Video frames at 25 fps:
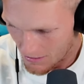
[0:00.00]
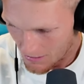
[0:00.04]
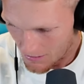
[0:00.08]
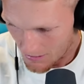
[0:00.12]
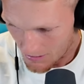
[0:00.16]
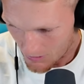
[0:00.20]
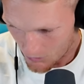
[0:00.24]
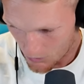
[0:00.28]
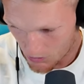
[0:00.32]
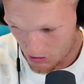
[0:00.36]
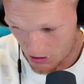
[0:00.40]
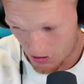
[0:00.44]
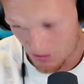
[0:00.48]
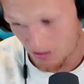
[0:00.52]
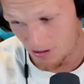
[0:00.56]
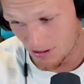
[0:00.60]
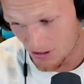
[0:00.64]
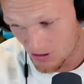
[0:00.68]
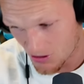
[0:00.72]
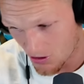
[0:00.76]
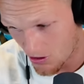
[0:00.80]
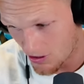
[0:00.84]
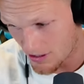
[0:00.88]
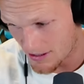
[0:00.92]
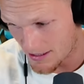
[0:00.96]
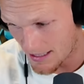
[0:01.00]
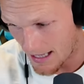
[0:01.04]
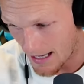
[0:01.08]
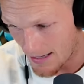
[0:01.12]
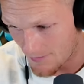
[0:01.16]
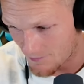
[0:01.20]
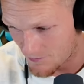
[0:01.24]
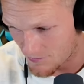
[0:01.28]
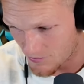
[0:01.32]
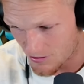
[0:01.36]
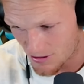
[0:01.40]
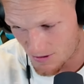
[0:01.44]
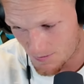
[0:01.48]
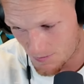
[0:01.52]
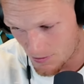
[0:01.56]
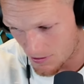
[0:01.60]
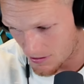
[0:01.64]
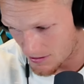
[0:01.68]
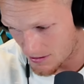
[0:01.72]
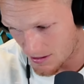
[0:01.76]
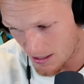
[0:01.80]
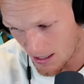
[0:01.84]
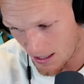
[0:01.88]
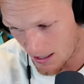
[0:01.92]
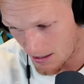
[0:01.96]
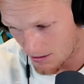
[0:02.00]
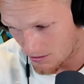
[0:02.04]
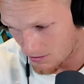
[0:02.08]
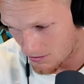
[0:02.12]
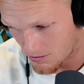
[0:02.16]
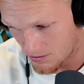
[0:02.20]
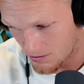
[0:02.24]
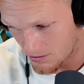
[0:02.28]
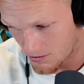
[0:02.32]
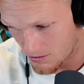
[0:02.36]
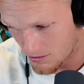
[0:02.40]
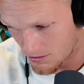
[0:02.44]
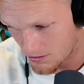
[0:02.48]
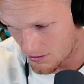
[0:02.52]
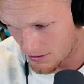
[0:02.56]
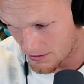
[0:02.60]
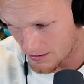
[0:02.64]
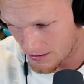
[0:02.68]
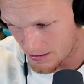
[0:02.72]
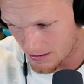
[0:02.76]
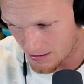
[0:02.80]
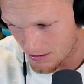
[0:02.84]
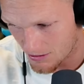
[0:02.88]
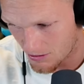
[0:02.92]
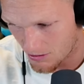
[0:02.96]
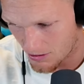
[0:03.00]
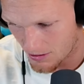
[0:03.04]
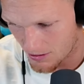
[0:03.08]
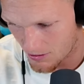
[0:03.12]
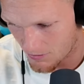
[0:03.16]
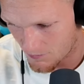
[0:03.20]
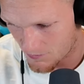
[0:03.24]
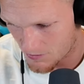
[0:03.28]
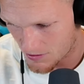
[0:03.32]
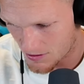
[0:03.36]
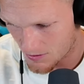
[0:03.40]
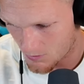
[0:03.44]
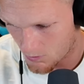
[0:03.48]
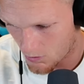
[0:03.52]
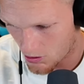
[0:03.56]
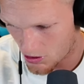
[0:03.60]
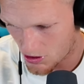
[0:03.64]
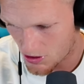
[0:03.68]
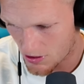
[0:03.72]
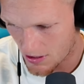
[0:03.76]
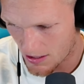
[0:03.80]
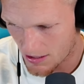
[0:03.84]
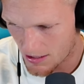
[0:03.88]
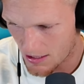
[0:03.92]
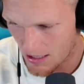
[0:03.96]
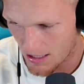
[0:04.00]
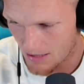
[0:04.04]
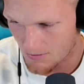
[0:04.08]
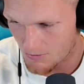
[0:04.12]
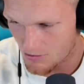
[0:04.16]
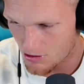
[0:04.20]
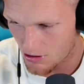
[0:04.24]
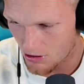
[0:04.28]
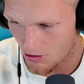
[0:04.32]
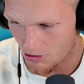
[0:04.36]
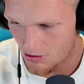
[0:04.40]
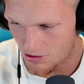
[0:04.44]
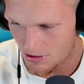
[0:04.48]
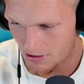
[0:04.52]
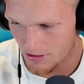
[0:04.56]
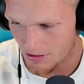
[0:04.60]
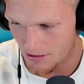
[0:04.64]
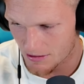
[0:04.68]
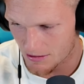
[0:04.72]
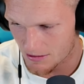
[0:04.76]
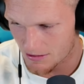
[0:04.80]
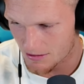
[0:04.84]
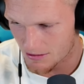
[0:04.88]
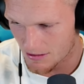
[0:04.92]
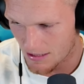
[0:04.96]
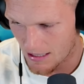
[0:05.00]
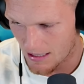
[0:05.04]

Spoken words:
which is an exciting game for us. But yeah, I obviously watched that game closely, and